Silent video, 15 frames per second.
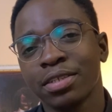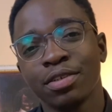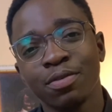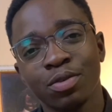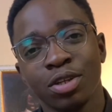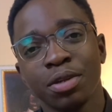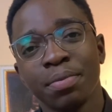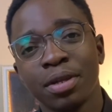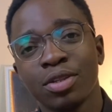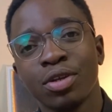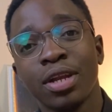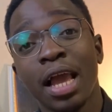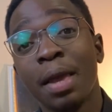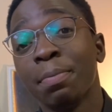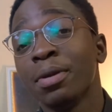passive study
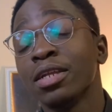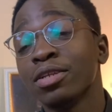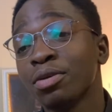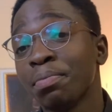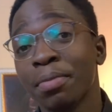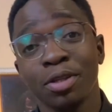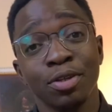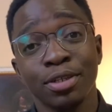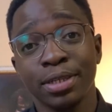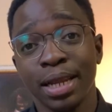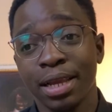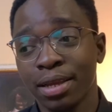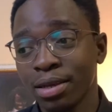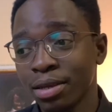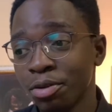method, I mean methods
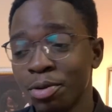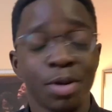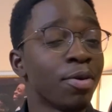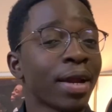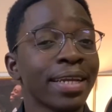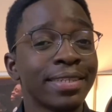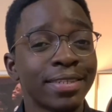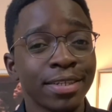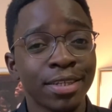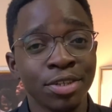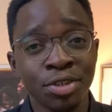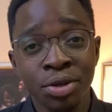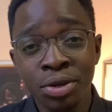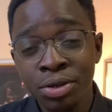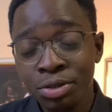like
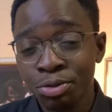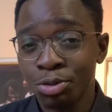rewriting,